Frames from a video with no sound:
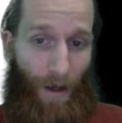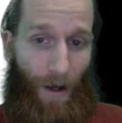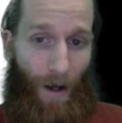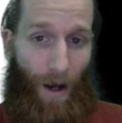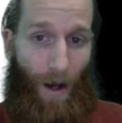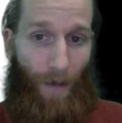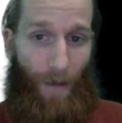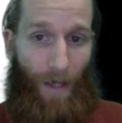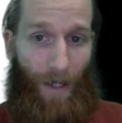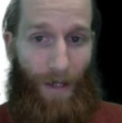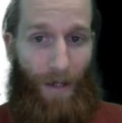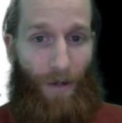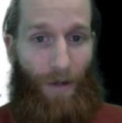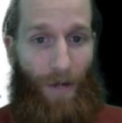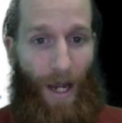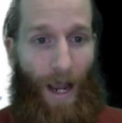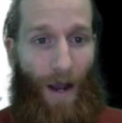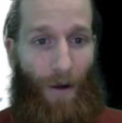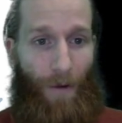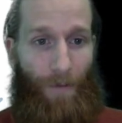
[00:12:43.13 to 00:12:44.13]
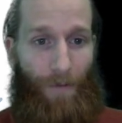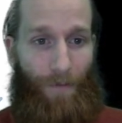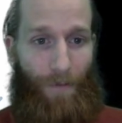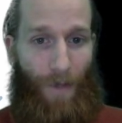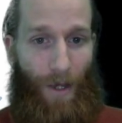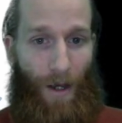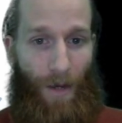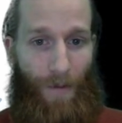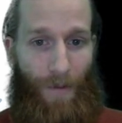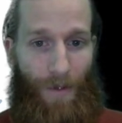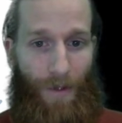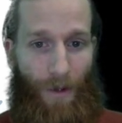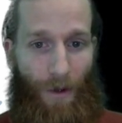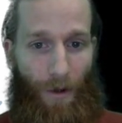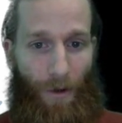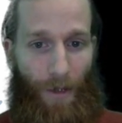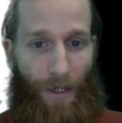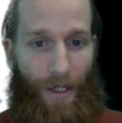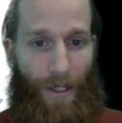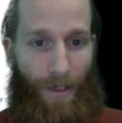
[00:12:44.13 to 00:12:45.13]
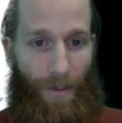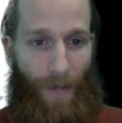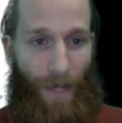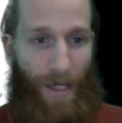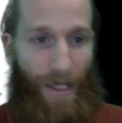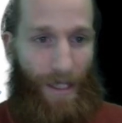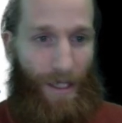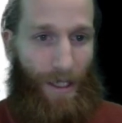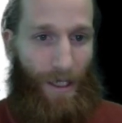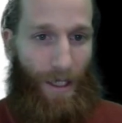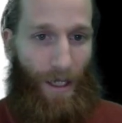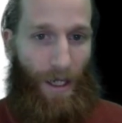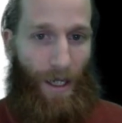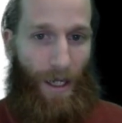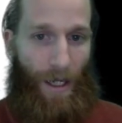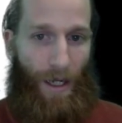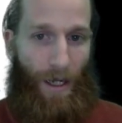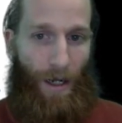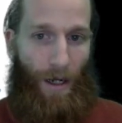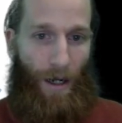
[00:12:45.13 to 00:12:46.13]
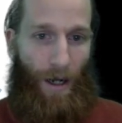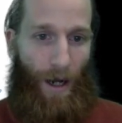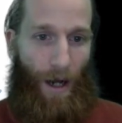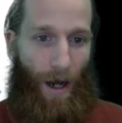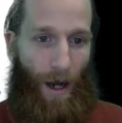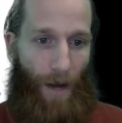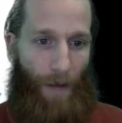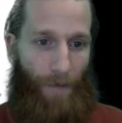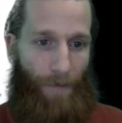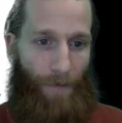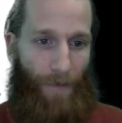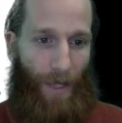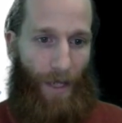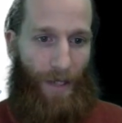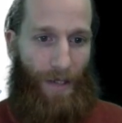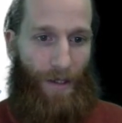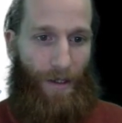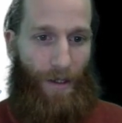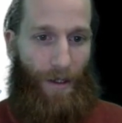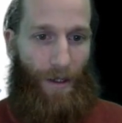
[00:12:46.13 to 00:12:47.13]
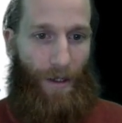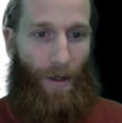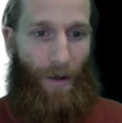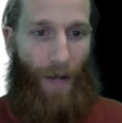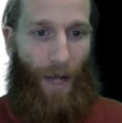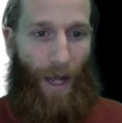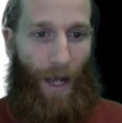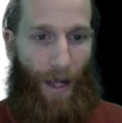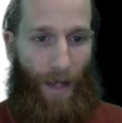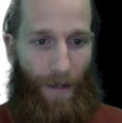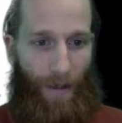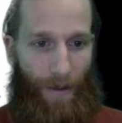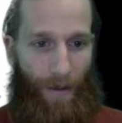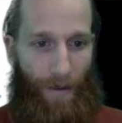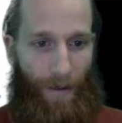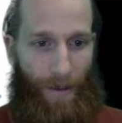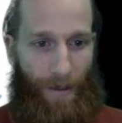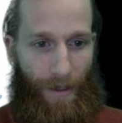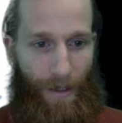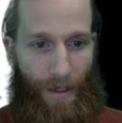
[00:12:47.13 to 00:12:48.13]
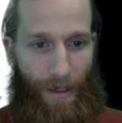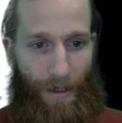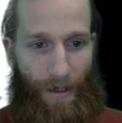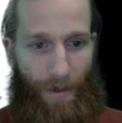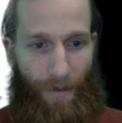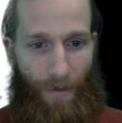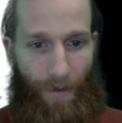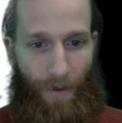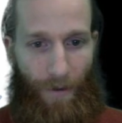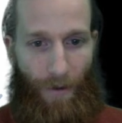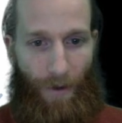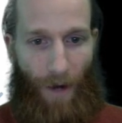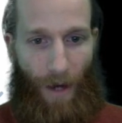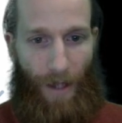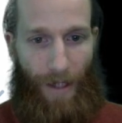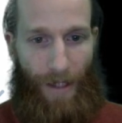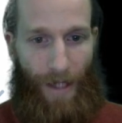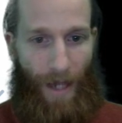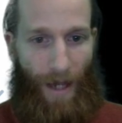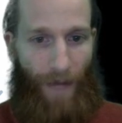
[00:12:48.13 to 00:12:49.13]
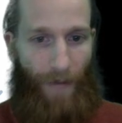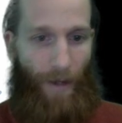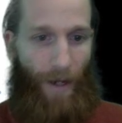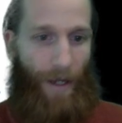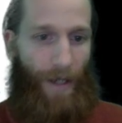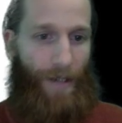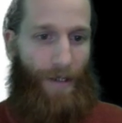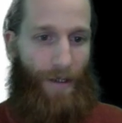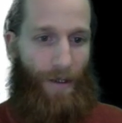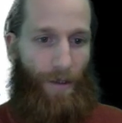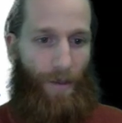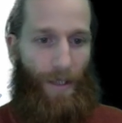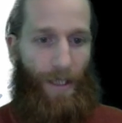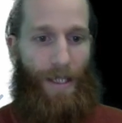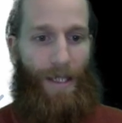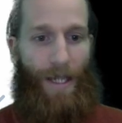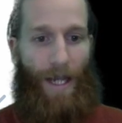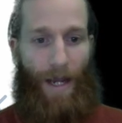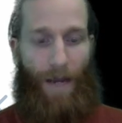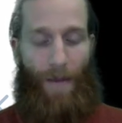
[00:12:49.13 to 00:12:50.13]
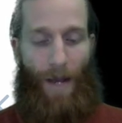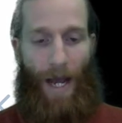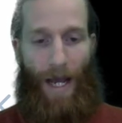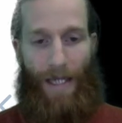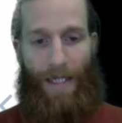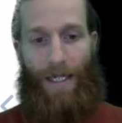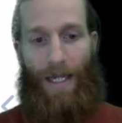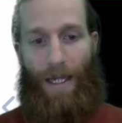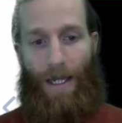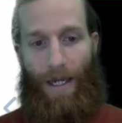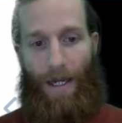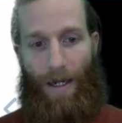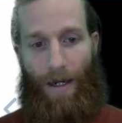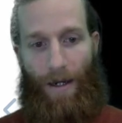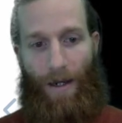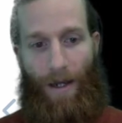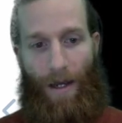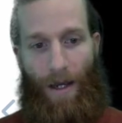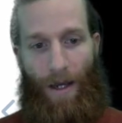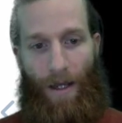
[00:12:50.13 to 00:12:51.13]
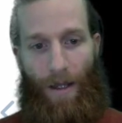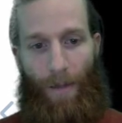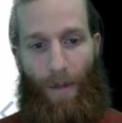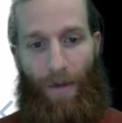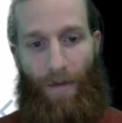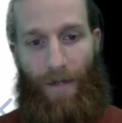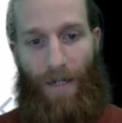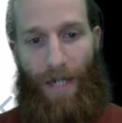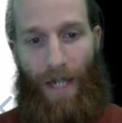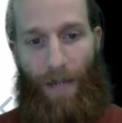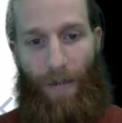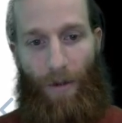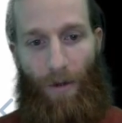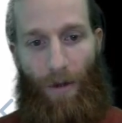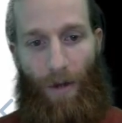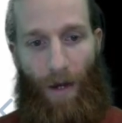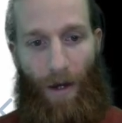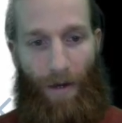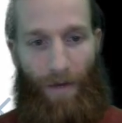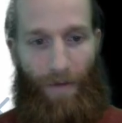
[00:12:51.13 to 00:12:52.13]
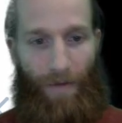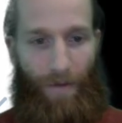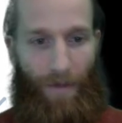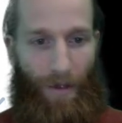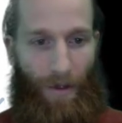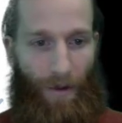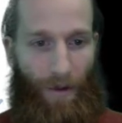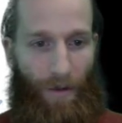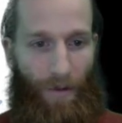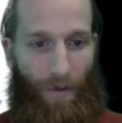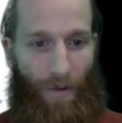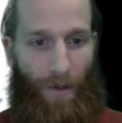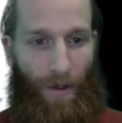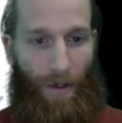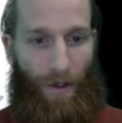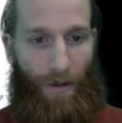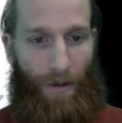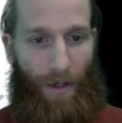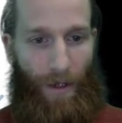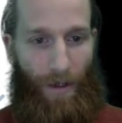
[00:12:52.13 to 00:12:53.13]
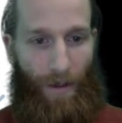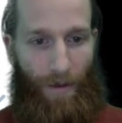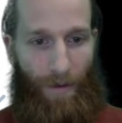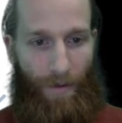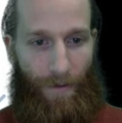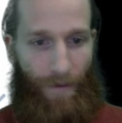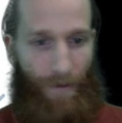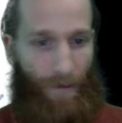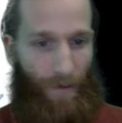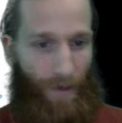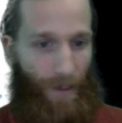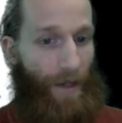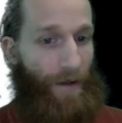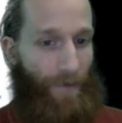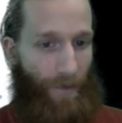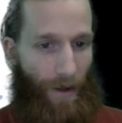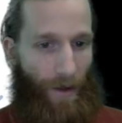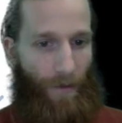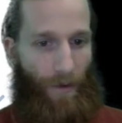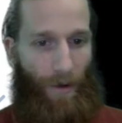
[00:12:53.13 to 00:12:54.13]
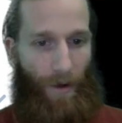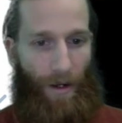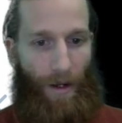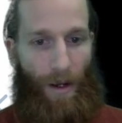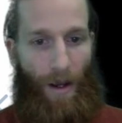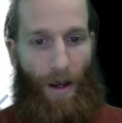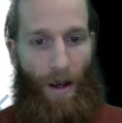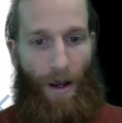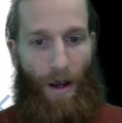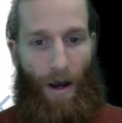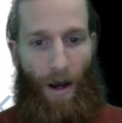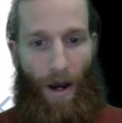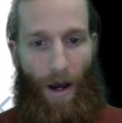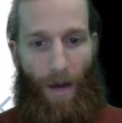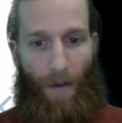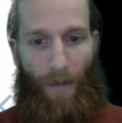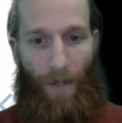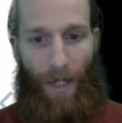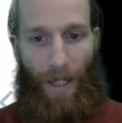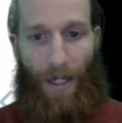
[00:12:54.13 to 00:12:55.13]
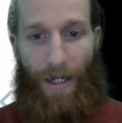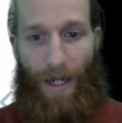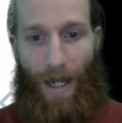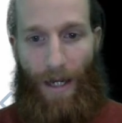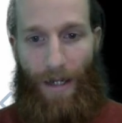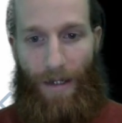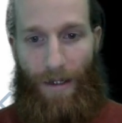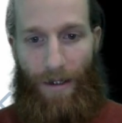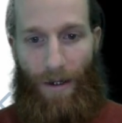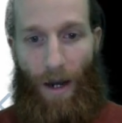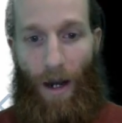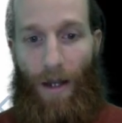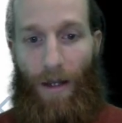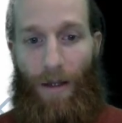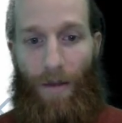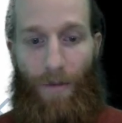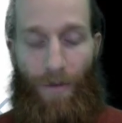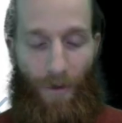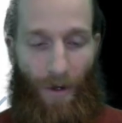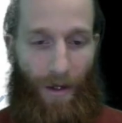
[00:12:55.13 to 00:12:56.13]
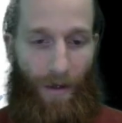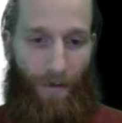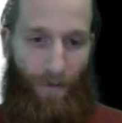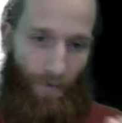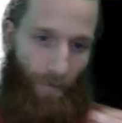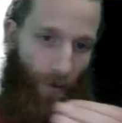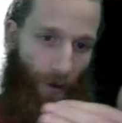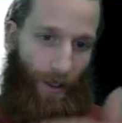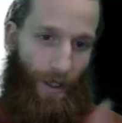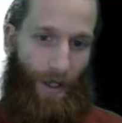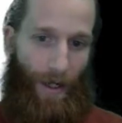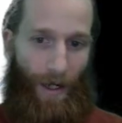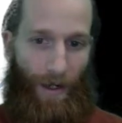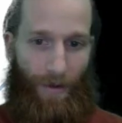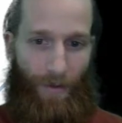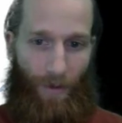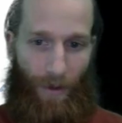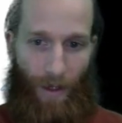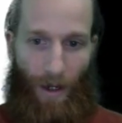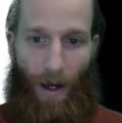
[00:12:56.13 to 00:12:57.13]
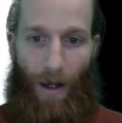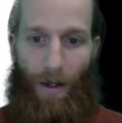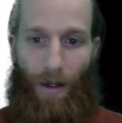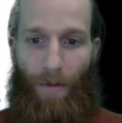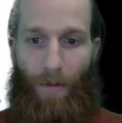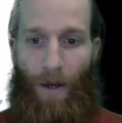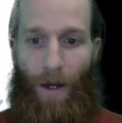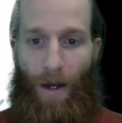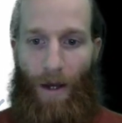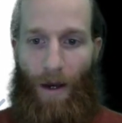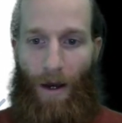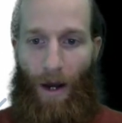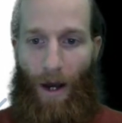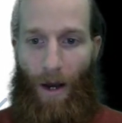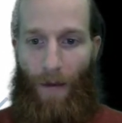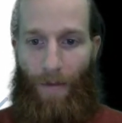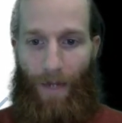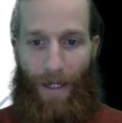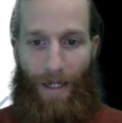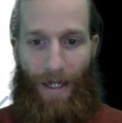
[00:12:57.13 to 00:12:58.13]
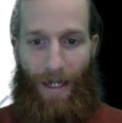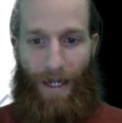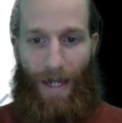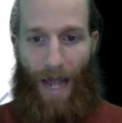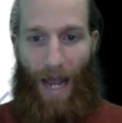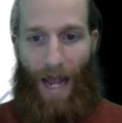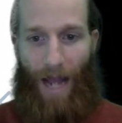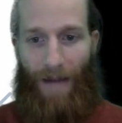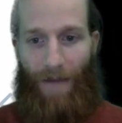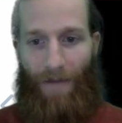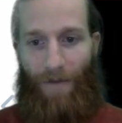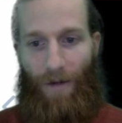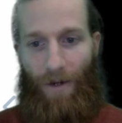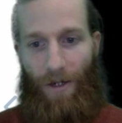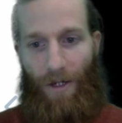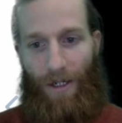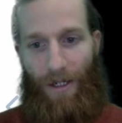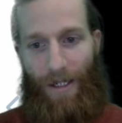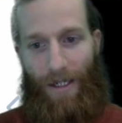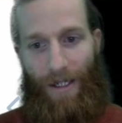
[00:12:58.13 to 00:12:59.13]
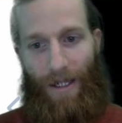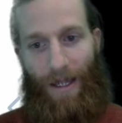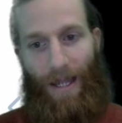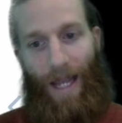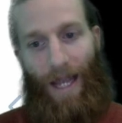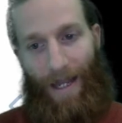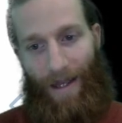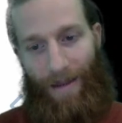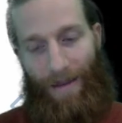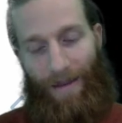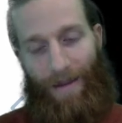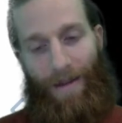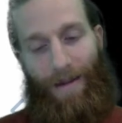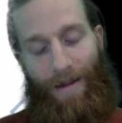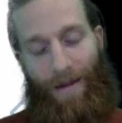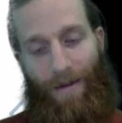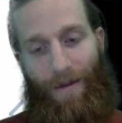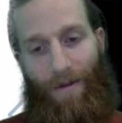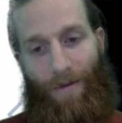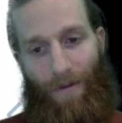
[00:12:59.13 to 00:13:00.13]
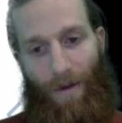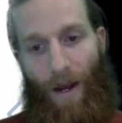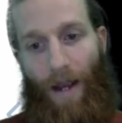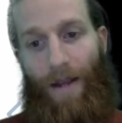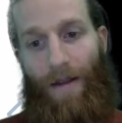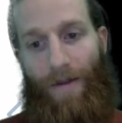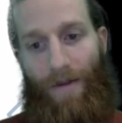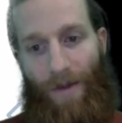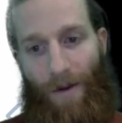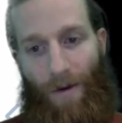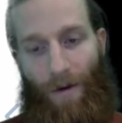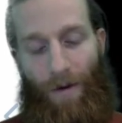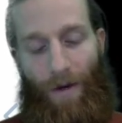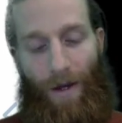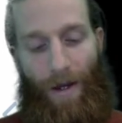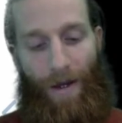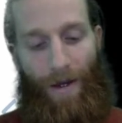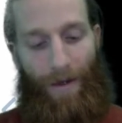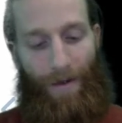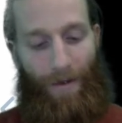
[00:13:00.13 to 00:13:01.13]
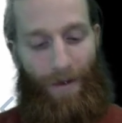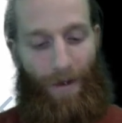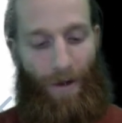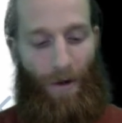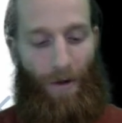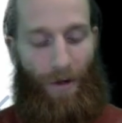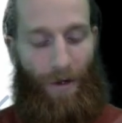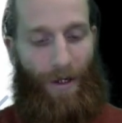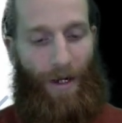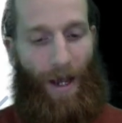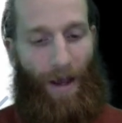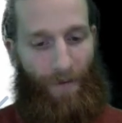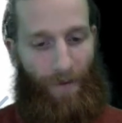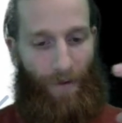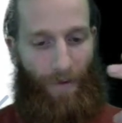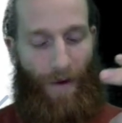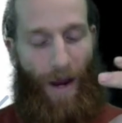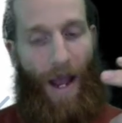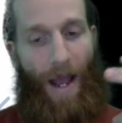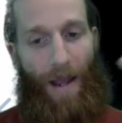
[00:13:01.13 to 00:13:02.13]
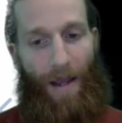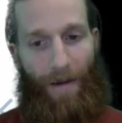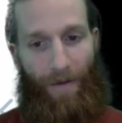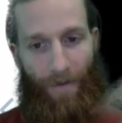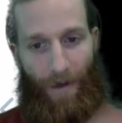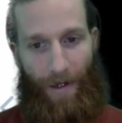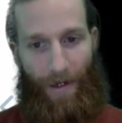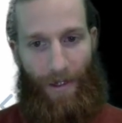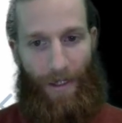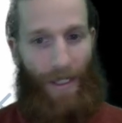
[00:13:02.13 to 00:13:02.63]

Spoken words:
And it'll count. So let's see, basically, it's going to go ahead, if you do crosstab, right, it's going to be the same as taking pivot table of, you know, converting your thing to a data frame already. But index and columns, right, one index, one column. And then ag function is length, right? So you know, you're going to have an array, right?